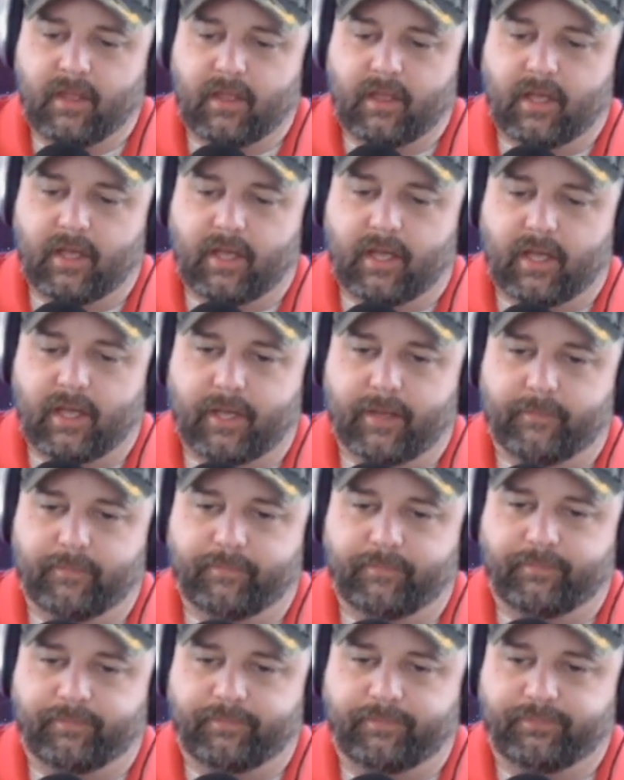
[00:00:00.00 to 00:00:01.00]

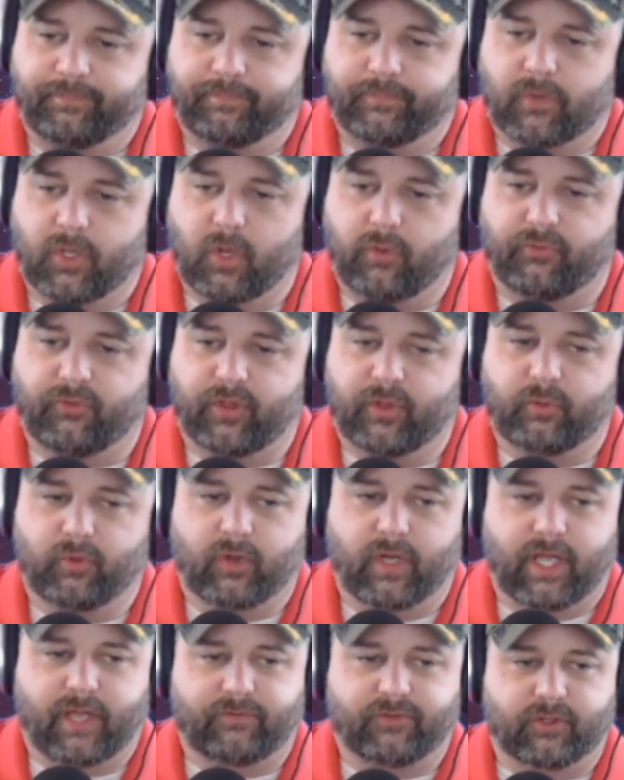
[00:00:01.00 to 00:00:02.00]
hopefully we'll
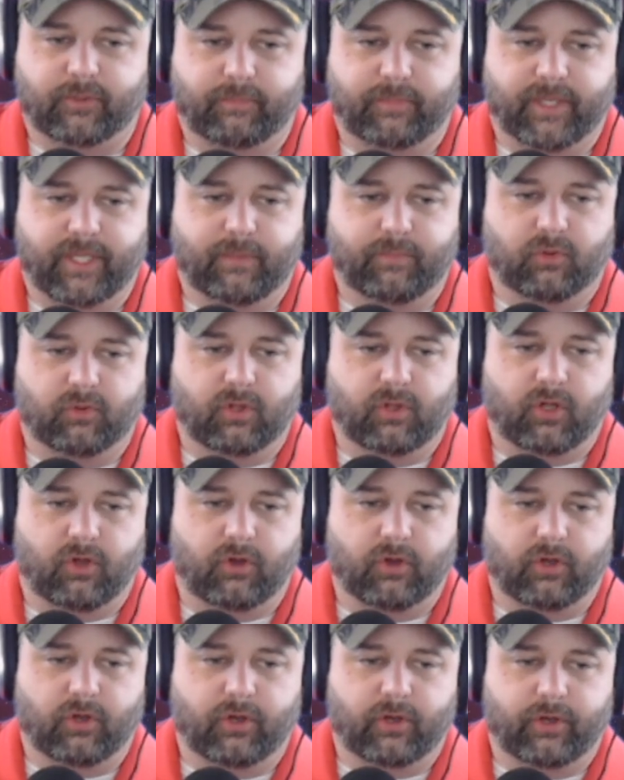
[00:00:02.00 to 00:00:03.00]
have some people
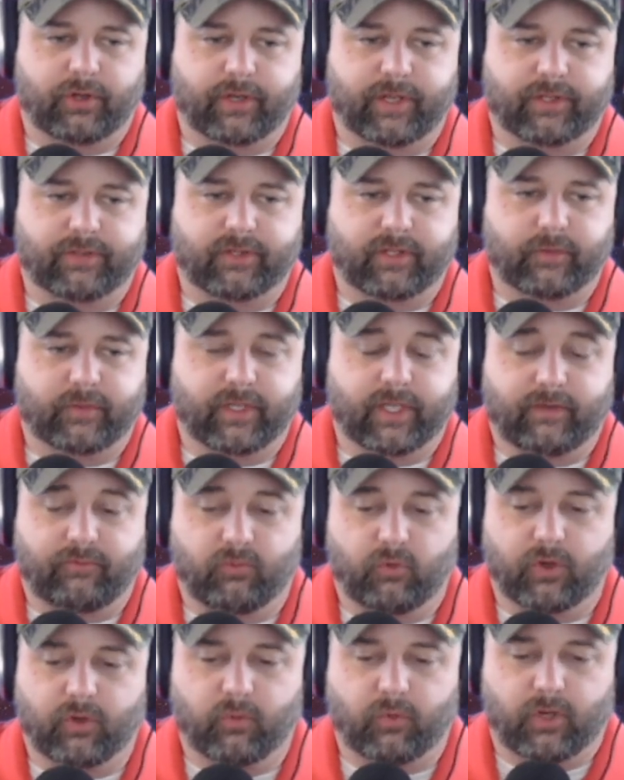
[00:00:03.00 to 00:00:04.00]
log on. I see we have
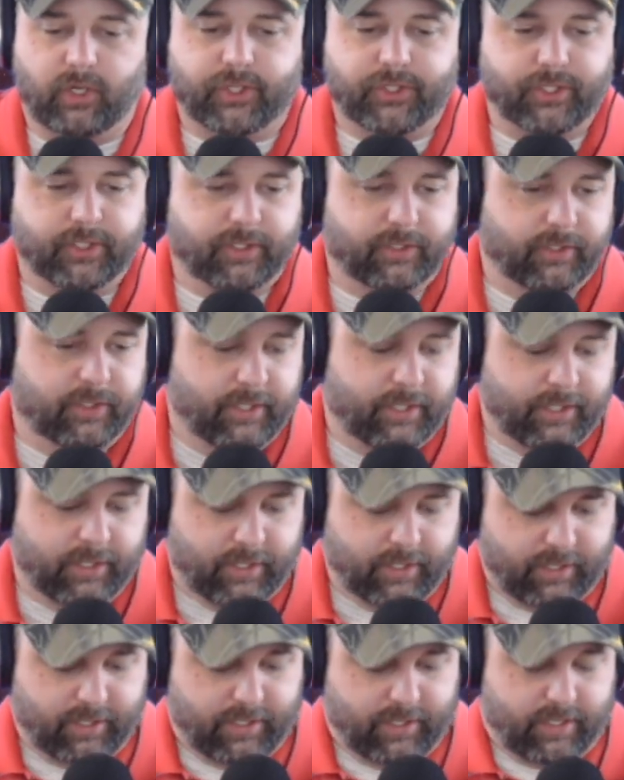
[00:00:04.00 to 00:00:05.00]
one watcher.
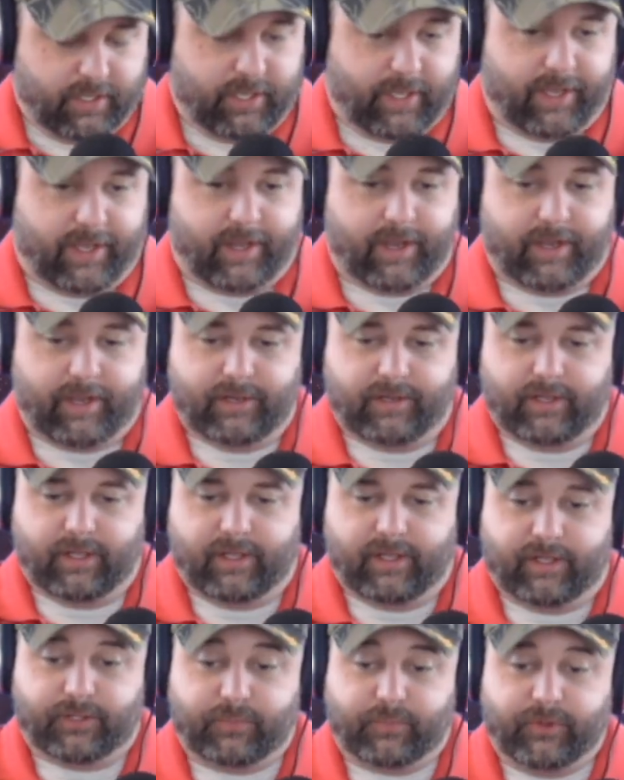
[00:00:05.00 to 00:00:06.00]
And
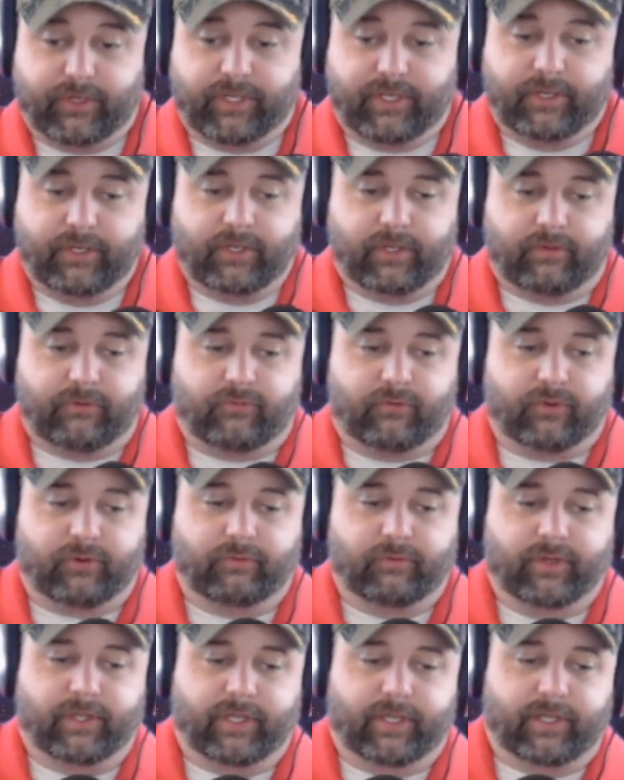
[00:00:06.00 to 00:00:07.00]
that's pretty good for
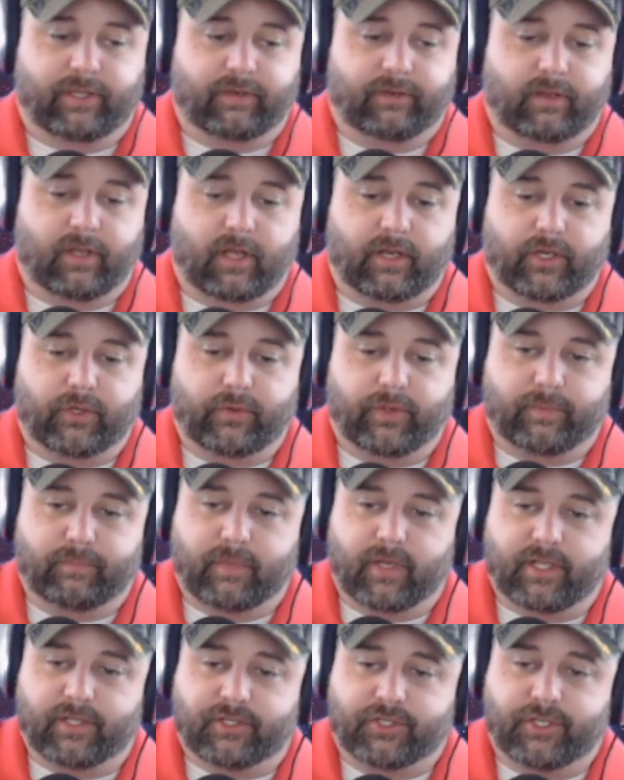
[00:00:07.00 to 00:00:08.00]
really not doing
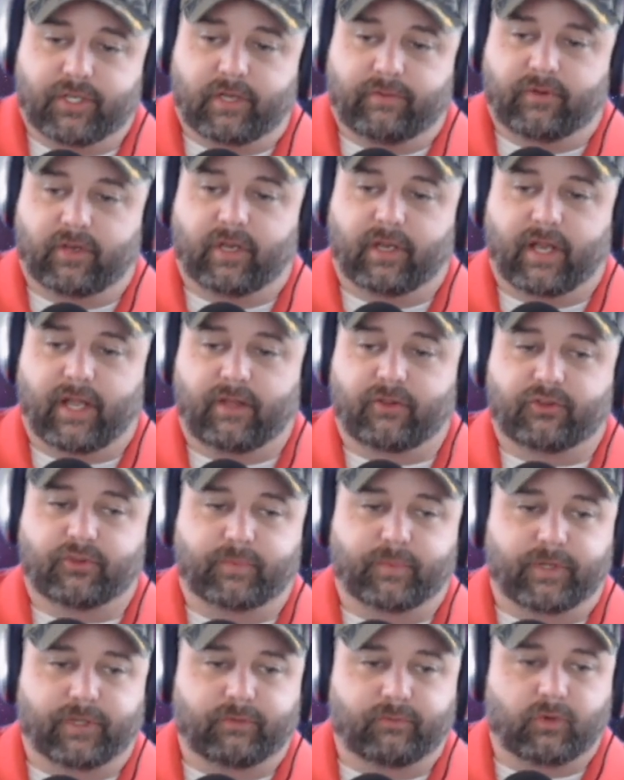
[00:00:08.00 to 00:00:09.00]
much of an
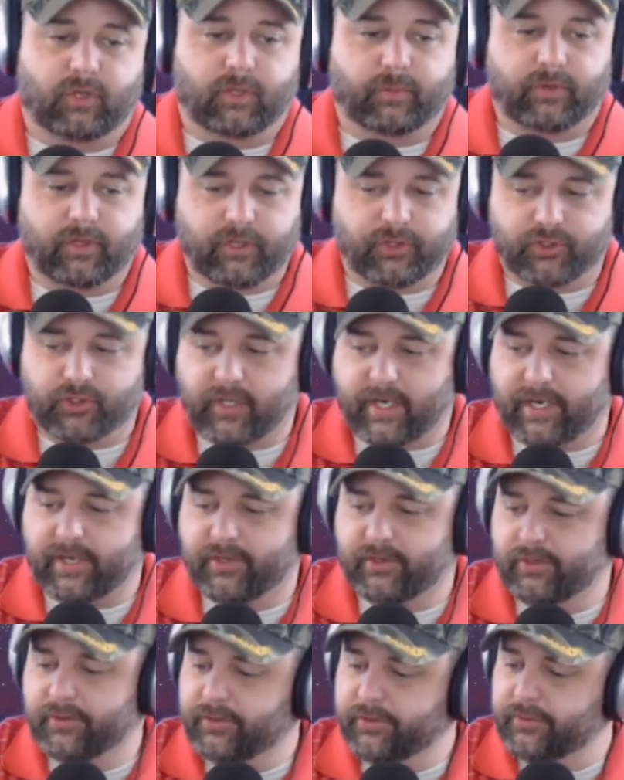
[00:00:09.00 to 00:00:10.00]
announcement. What I'm going to try to
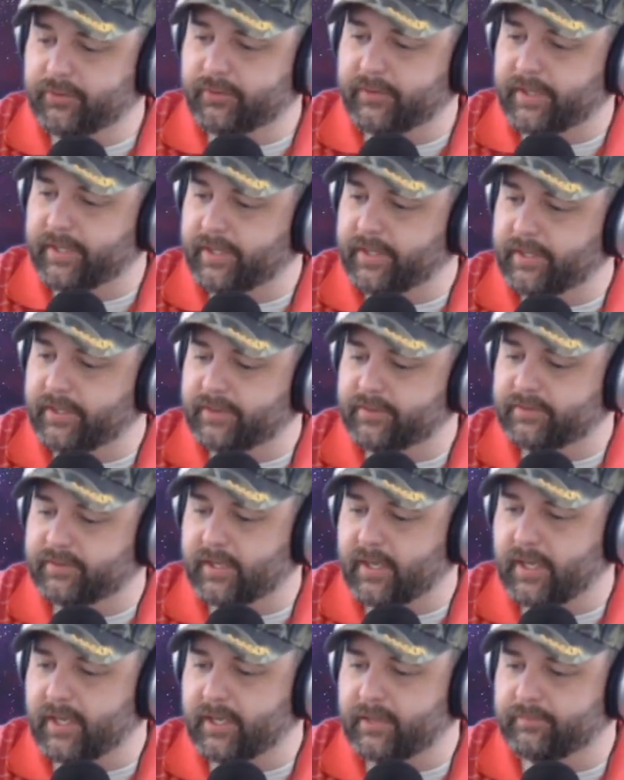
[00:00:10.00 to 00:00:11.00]
do is
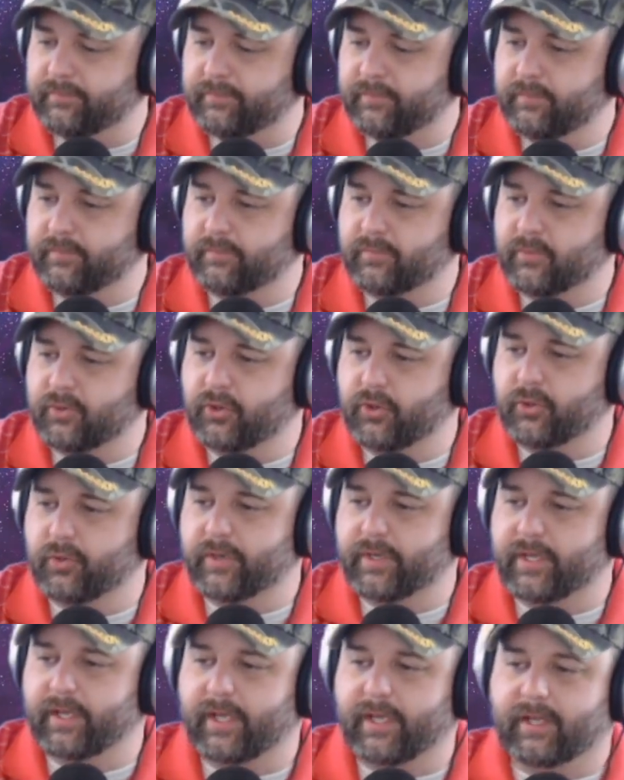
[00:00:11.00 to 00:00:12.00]
do
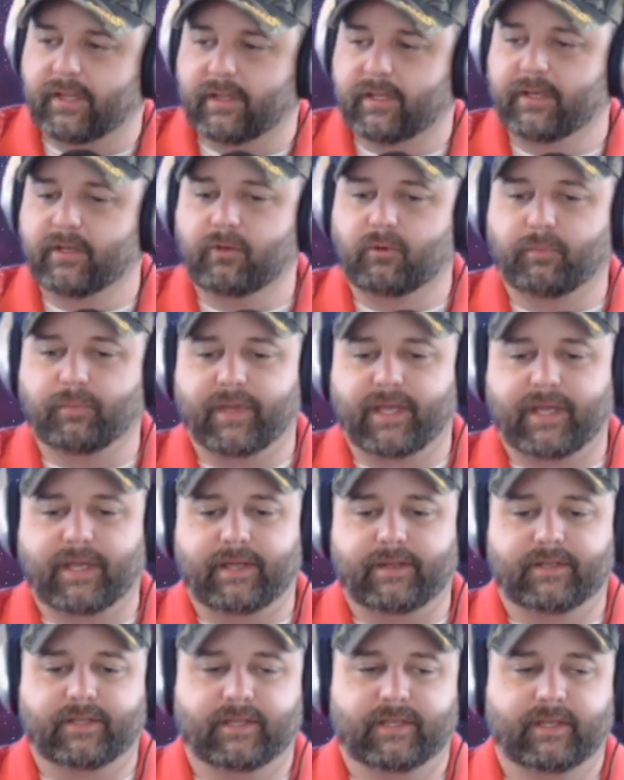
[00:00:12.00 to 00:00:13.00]
it a little
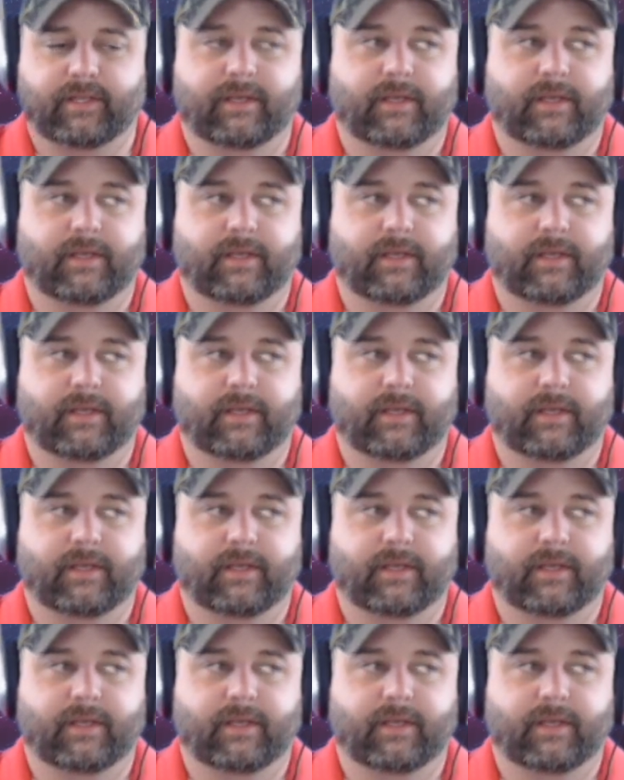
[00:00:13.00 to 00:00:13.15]
bit